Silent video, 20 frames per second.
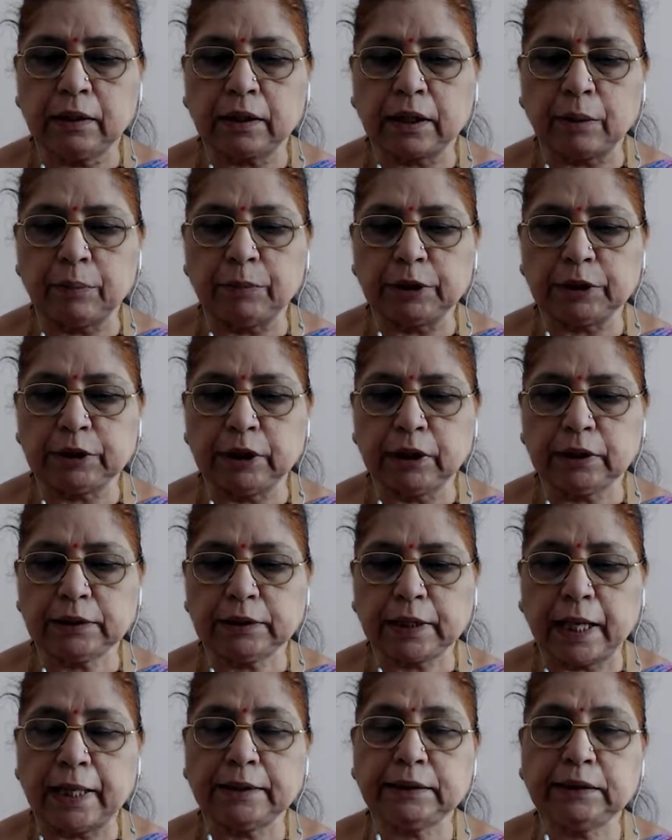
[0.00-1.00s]
commissioners
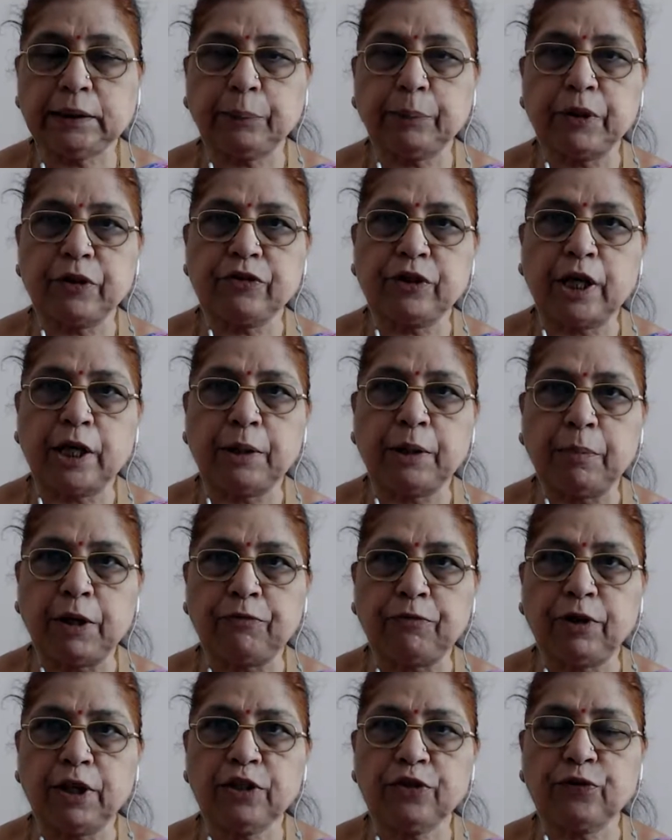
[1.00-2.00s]
as the president
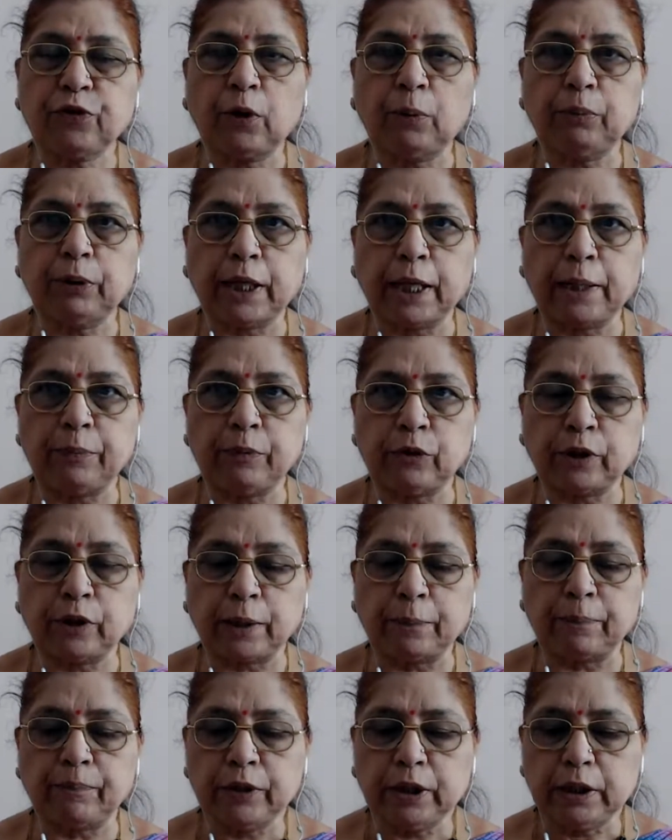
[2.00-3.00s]
may fix from time to
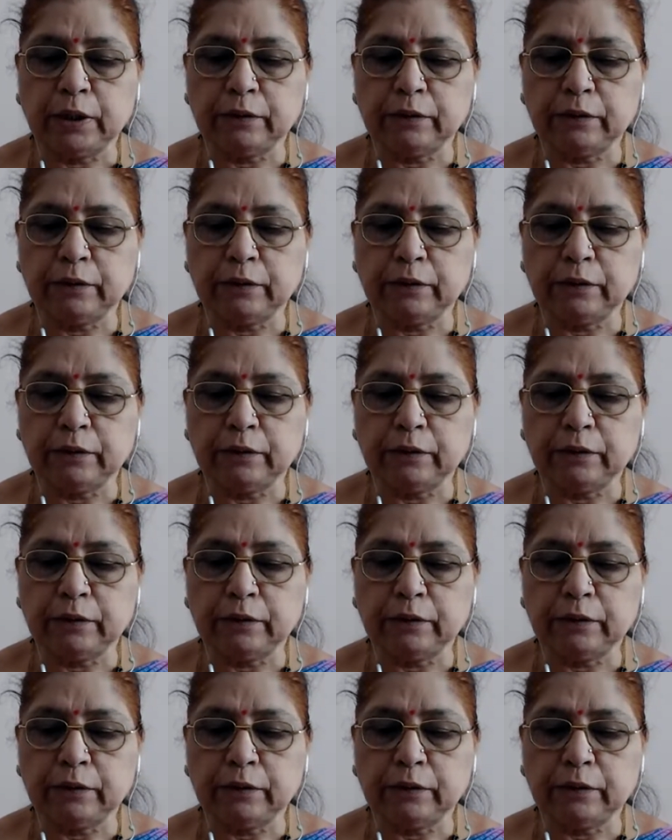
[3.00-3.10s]
time.